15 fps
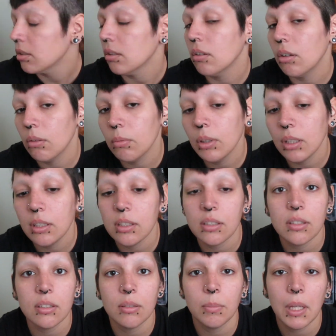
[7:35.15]
So it really
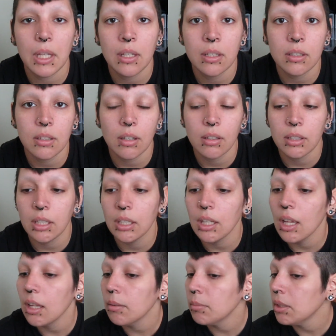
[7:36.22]
does depend on the
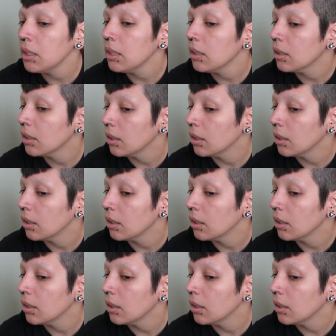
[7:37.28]
anatomy.